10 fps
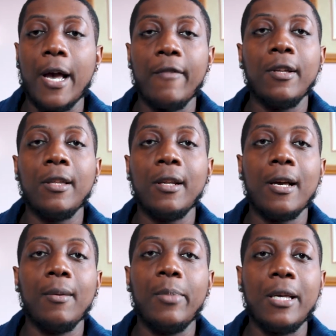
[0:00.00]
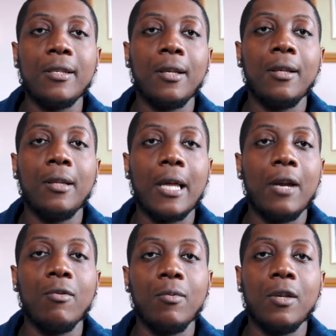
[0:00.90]
everything that basically
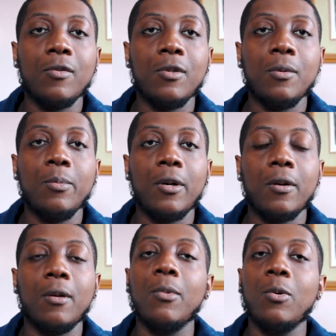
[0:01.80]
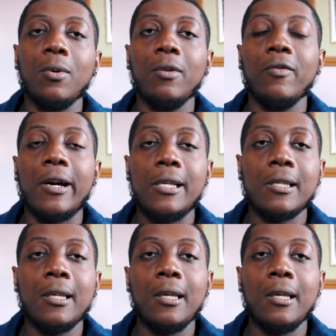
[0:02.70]
Lightroom gives you, but on a mobile device.